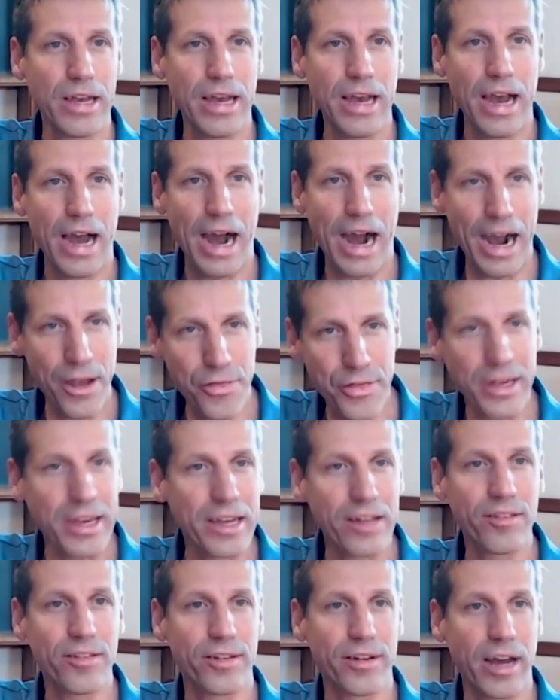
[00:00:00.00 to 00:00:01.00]
I think
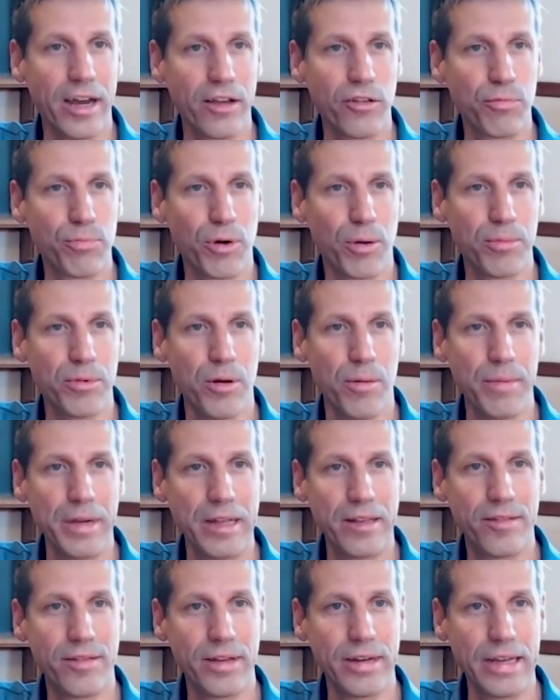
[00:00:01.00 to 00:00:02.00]
it's a nice problem? It's
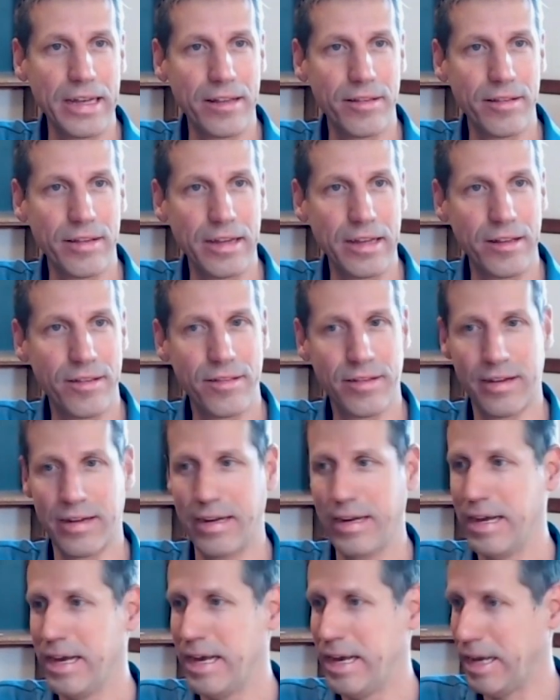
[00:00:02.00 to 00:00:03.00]

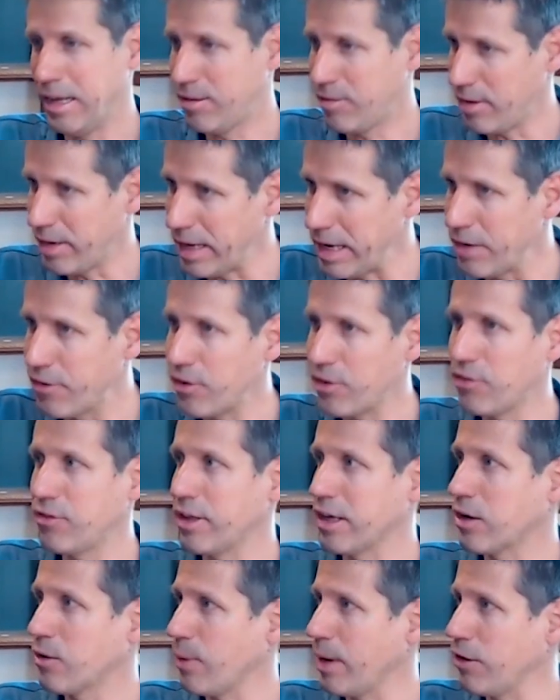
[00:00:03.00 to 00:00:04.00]
an interesting
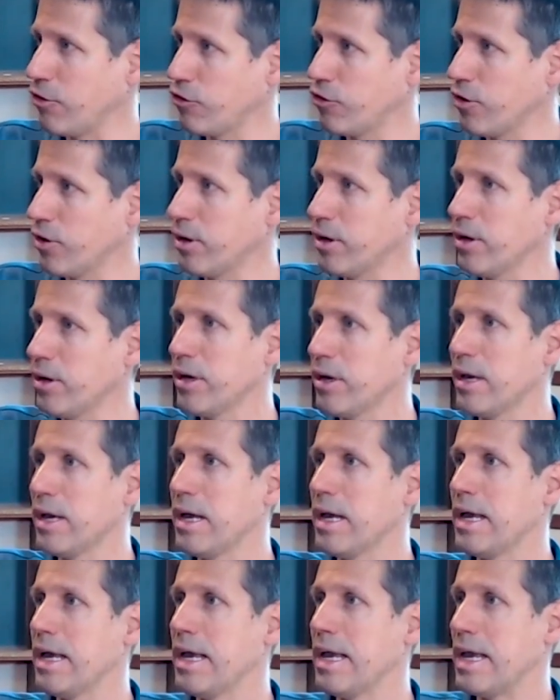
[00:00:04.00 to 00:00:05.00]
question.
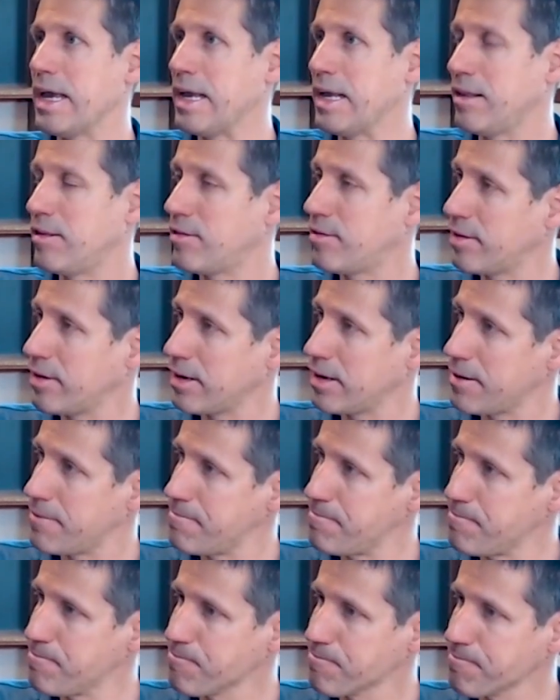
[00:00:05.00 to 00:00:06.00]
It's
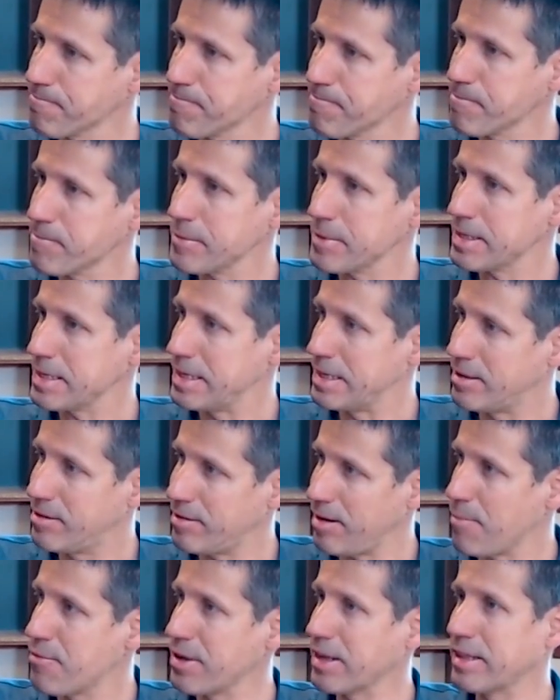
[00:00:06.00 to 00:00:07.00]

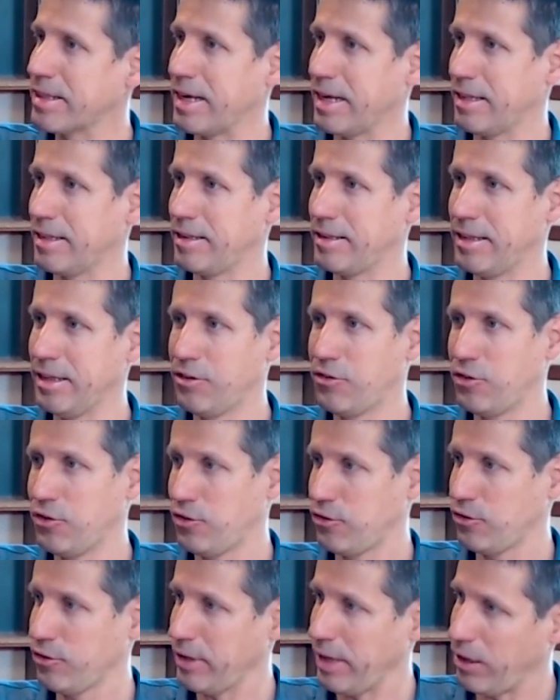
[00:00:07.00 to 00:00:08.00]
something that
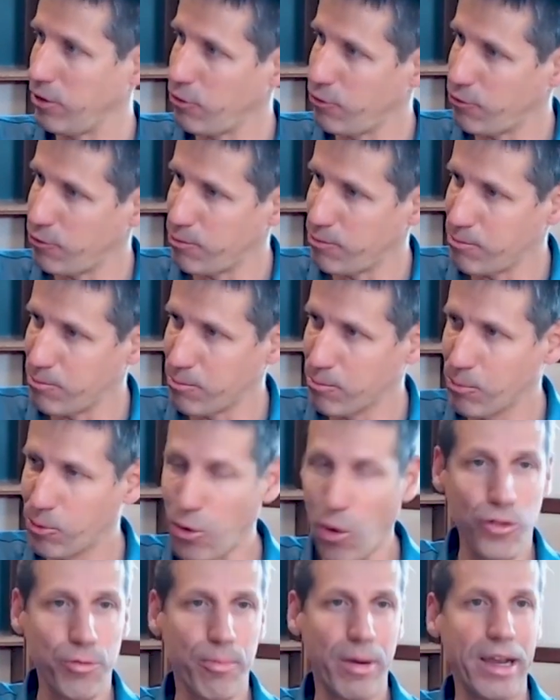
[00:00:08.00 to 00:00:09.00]
just kind of
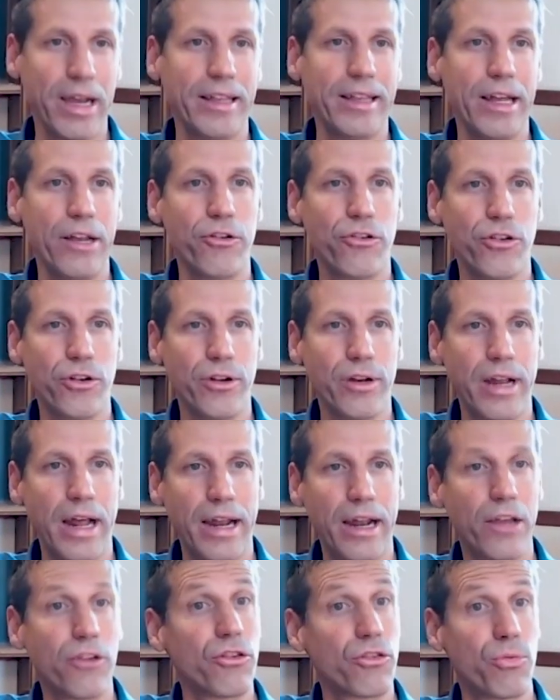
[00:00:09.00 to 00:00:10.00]
caught my attention, and I
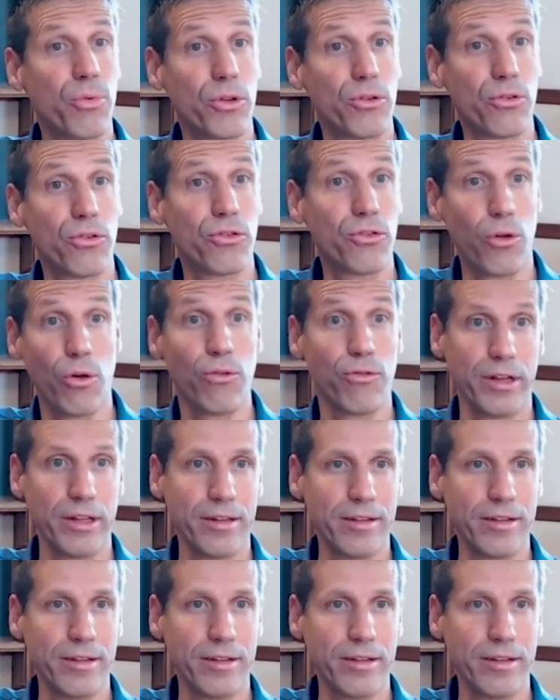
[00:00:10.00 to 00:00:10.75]
just want to solve it.